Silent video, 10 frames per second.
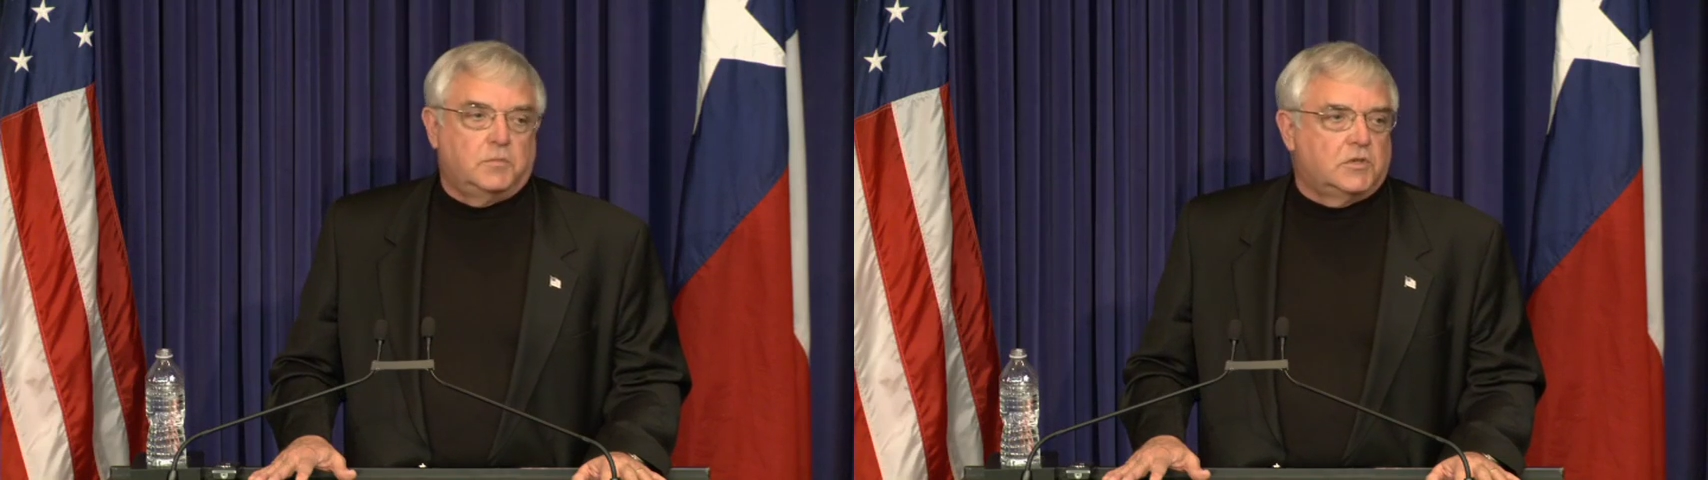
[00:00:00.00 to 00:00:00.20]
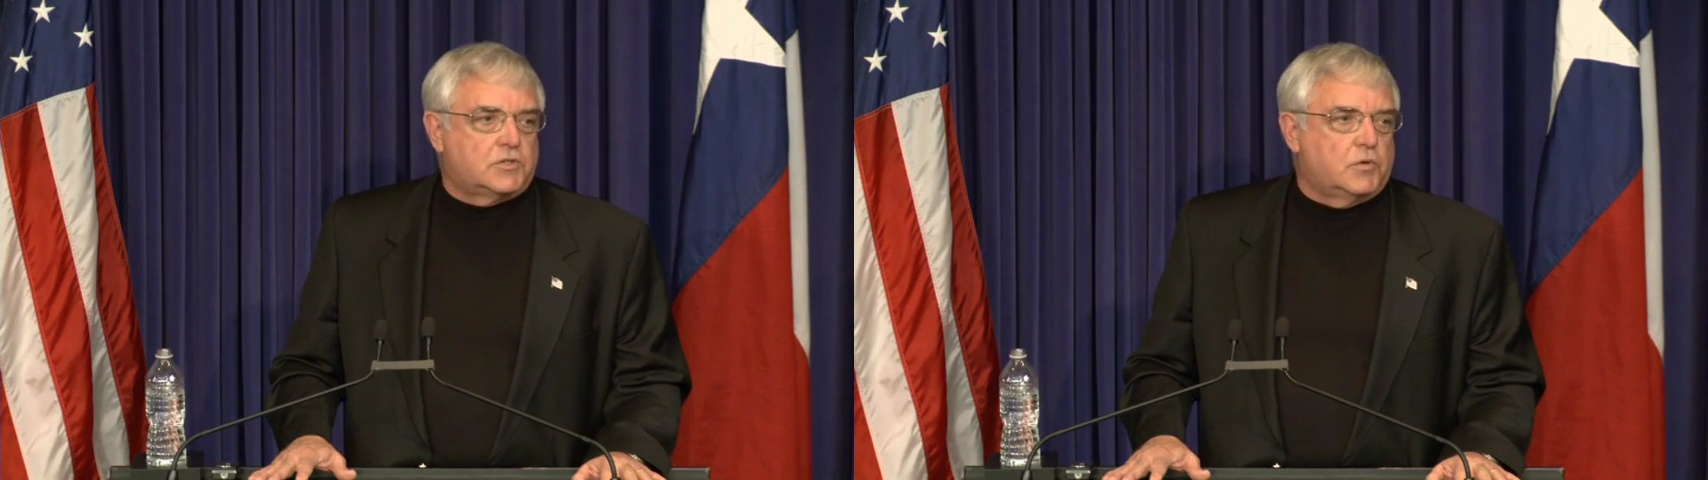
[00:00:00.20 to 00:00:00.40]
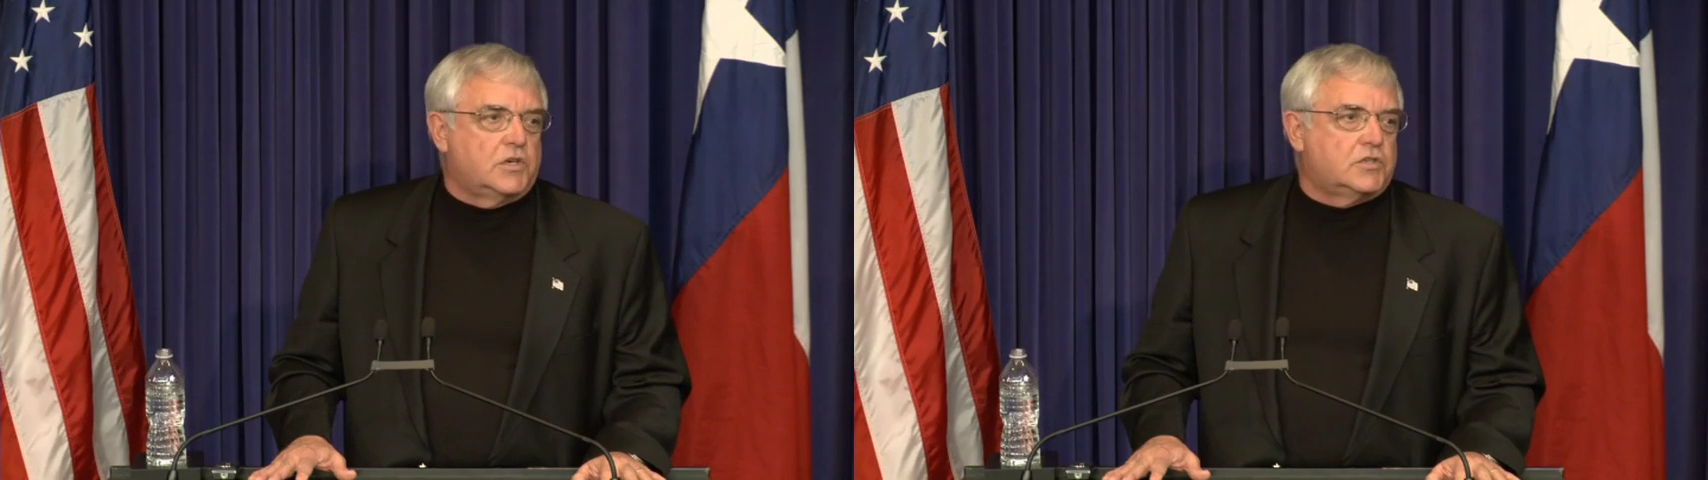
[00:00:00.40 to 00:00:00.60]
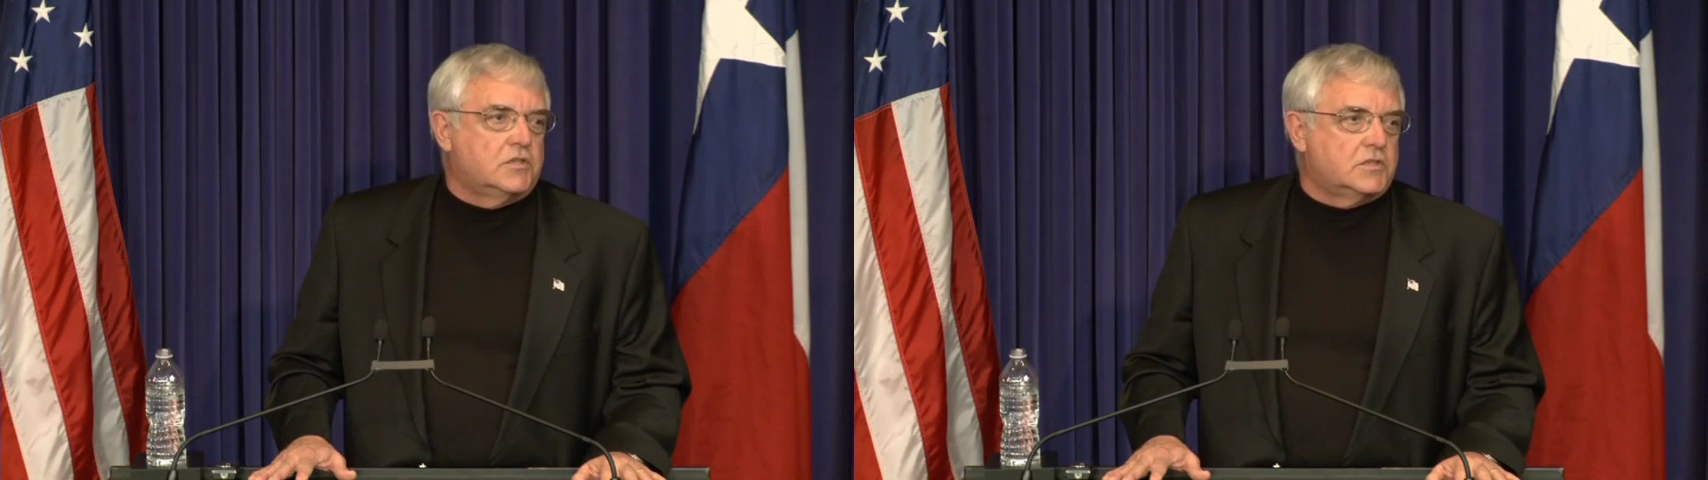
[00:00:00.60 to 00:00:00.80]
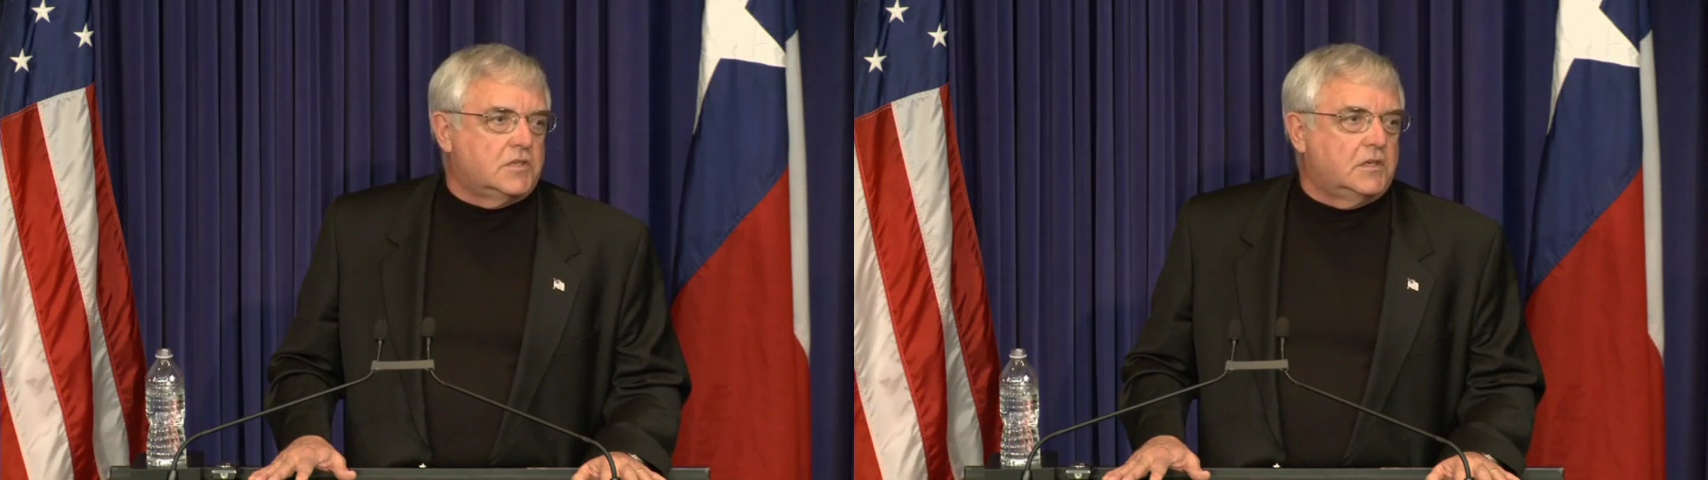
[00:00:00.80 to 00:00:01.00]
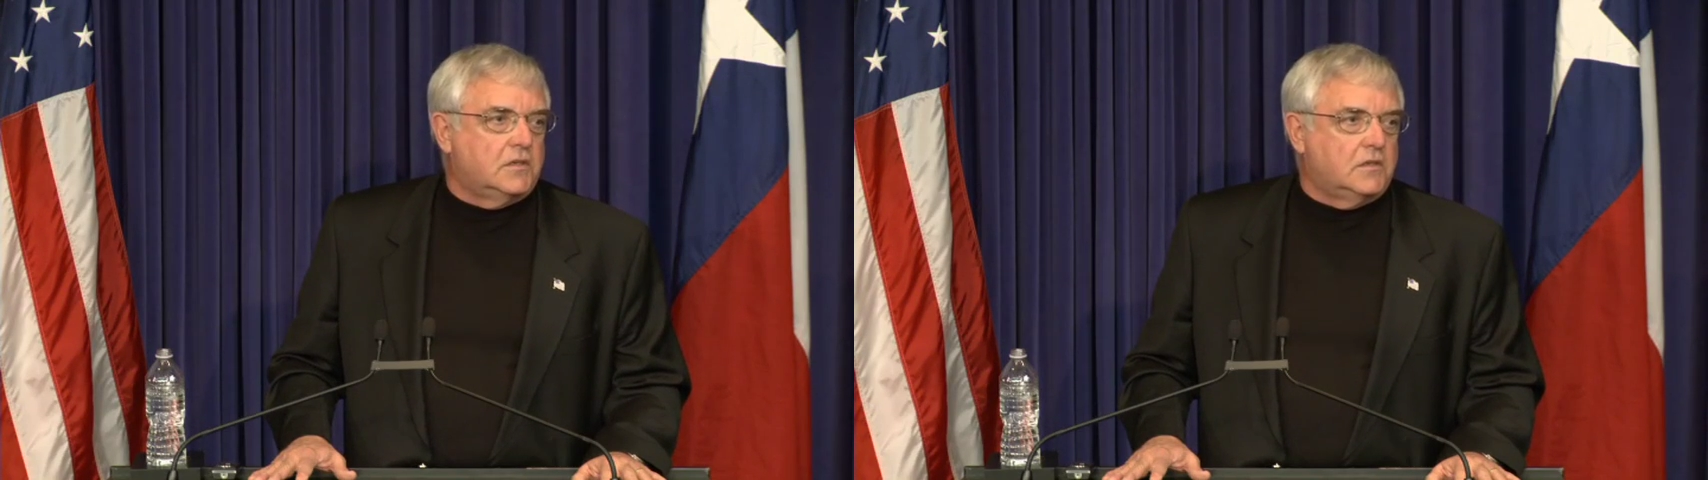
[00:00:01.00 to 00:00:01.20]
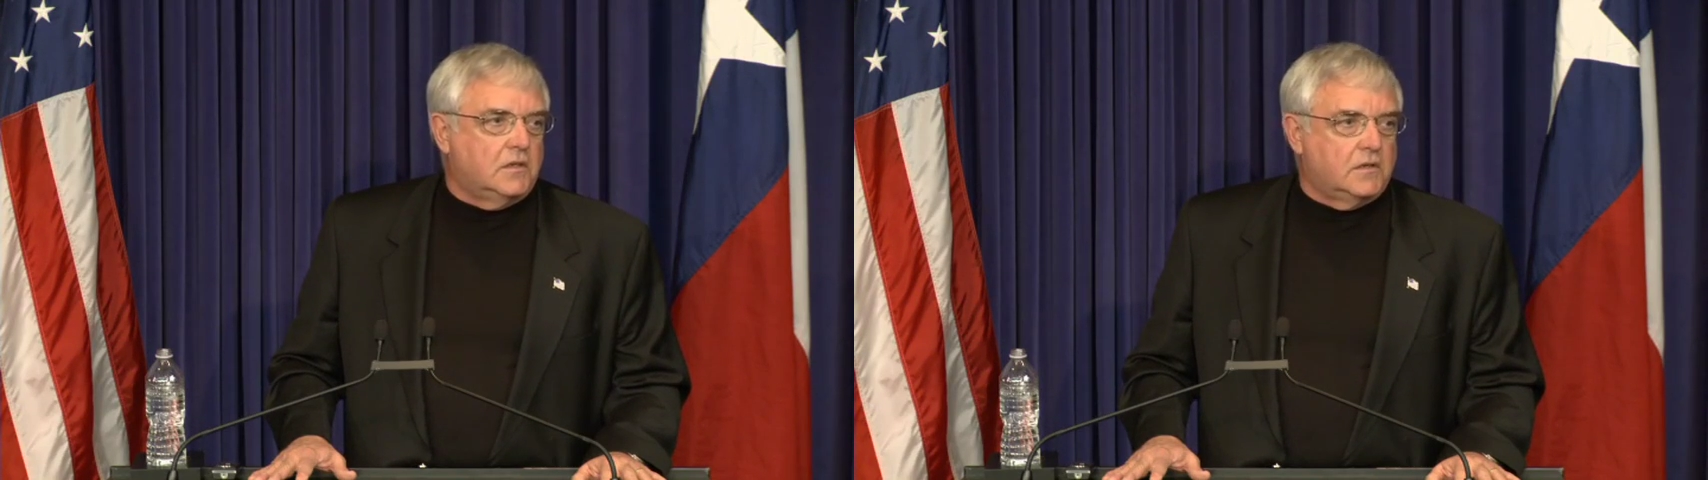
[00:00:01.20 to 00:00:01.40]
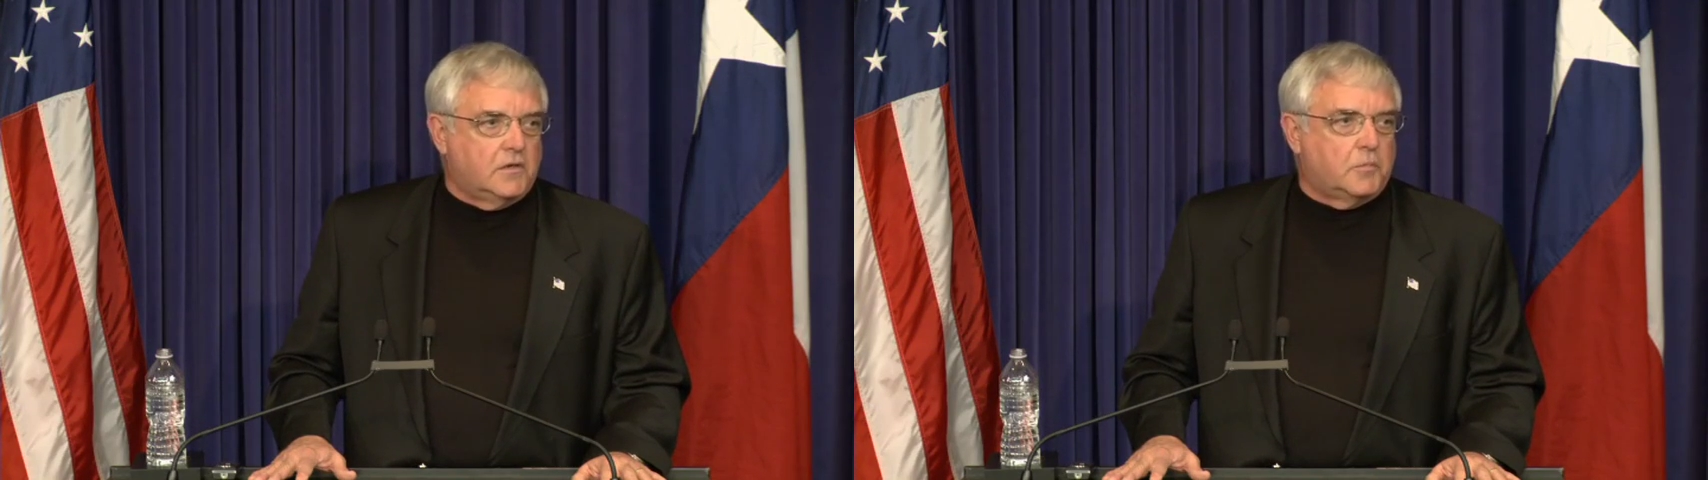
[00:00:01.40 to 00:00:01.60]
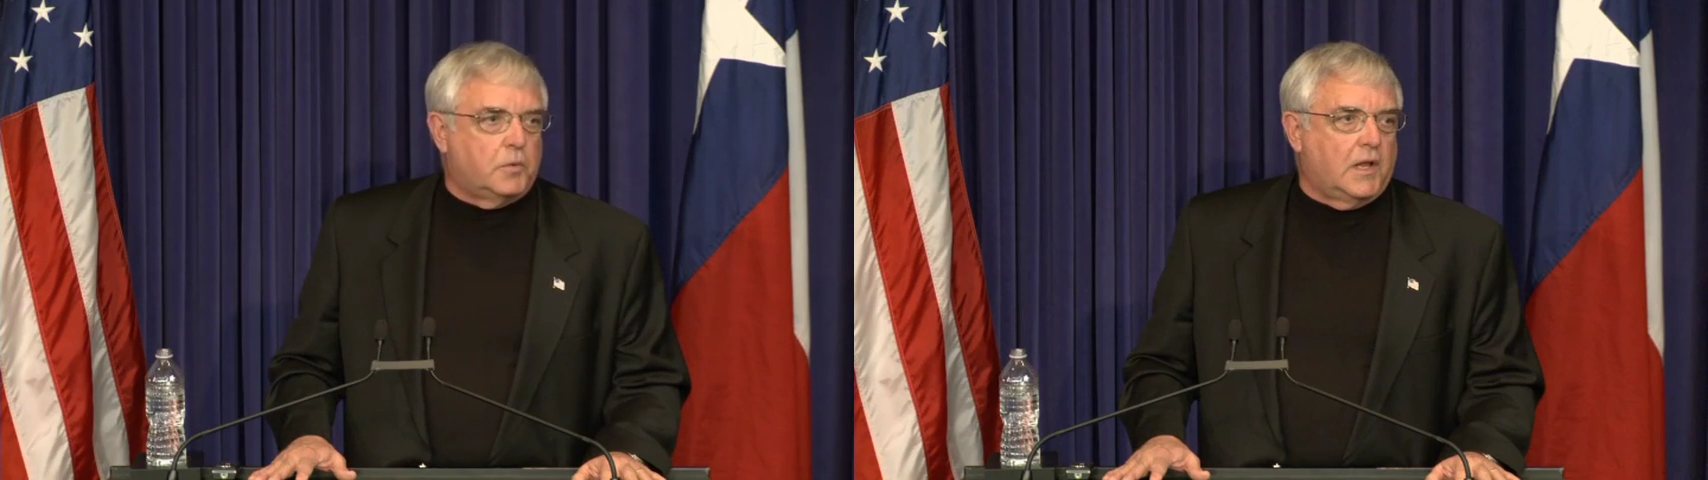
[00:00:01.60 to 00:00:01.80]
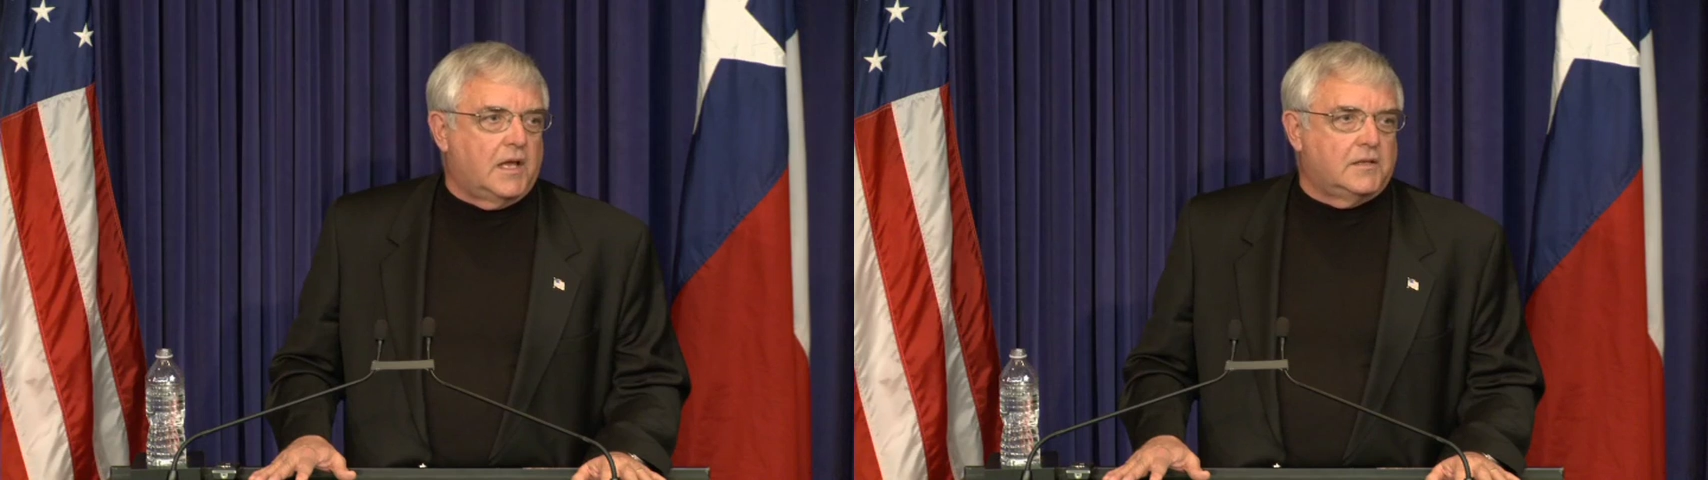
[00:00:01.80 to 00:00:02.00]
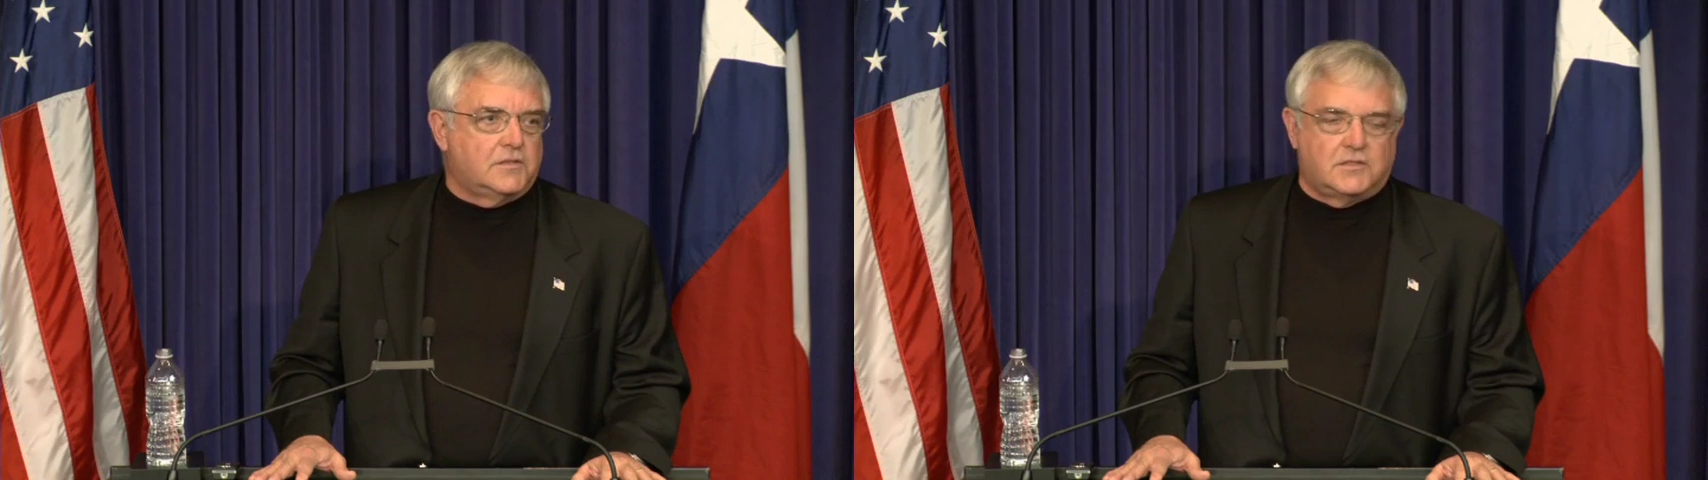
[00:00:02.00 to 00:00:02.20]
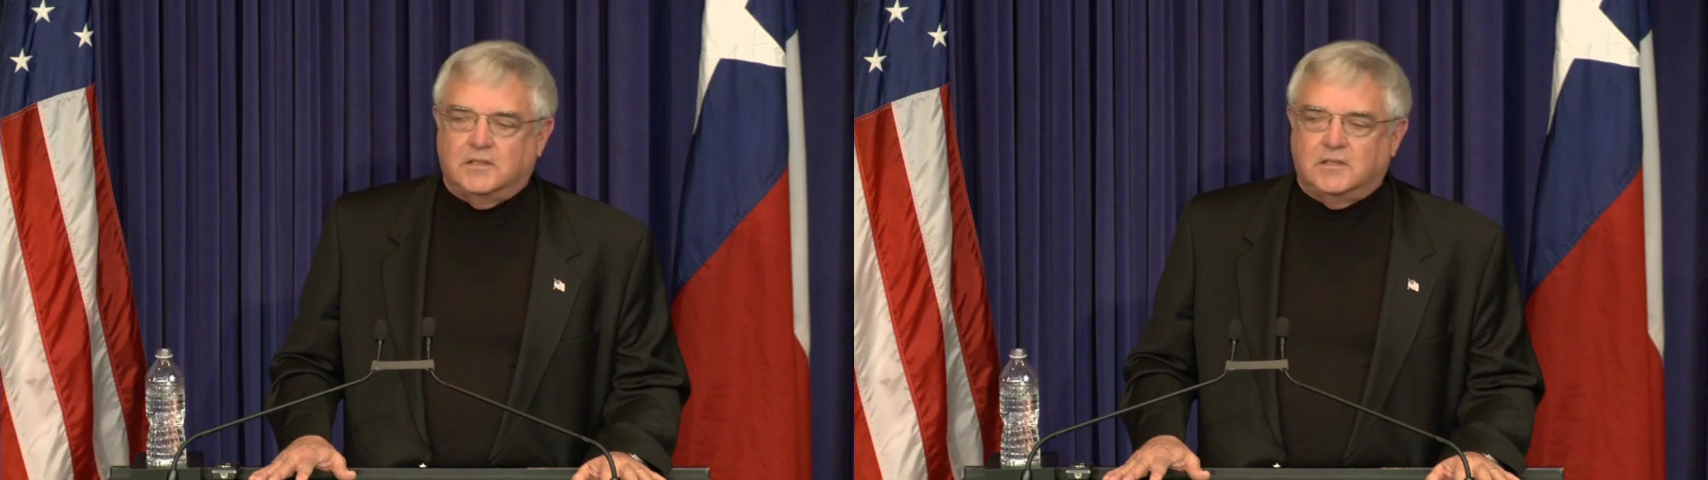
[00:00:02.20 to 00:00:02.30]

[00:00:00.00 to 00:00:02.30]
administrations and their plans,